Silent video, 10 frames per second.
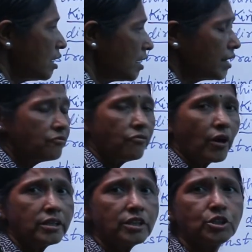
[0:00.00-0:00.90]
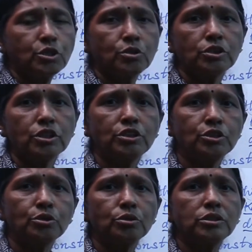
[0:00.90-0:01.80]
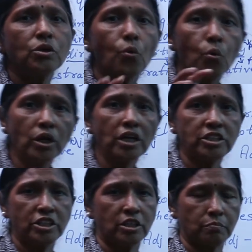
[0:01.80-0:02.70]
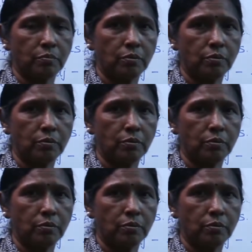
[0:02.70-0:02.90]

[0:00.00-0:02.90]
What it shows? It shows the ownership.